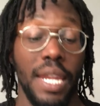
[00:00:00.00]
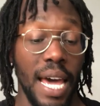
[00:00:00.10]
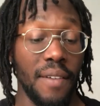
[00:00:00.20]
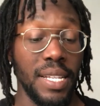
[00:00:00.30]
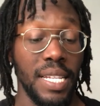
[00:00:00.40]
That
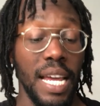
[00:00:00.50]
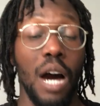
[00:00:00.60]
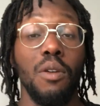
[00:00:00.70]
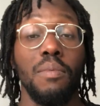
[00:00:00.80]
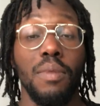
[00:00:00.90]
I write it
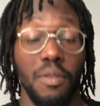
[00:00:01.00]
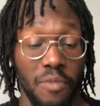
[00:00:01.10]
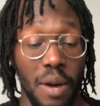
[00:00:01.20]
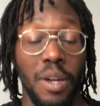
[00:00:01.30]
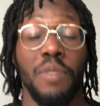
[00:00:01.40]
down,
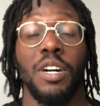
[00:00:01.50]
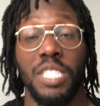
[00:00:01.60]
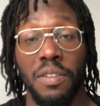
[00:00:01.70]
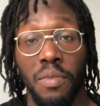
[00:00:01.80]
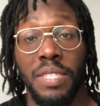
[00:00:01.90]
or you watch
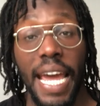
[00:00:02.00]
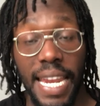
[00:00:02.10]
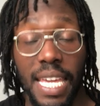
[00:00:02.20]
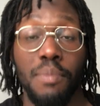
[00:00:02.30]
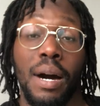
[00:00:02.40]
it
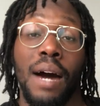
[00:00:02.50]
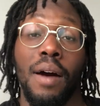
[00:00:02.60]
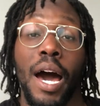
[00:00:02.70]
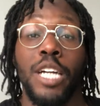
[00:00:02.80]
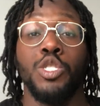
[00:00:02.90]
daily. While
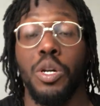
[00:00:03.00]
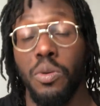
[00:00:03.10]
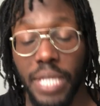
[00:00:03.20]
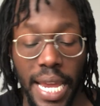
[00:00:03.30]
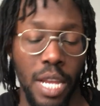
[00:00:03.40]
I
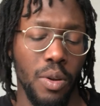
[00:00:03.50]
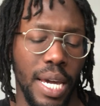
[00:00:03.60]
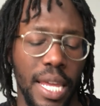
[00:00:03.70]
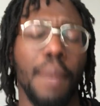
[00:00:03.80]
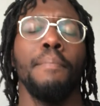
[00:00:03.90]
journal daily, look
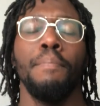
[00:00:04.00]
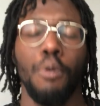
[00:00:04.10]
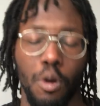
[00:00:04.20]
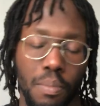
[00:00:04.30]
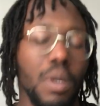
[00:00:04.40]
at it.
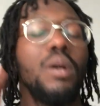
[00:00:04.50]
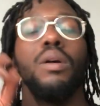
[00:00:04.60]
Boom.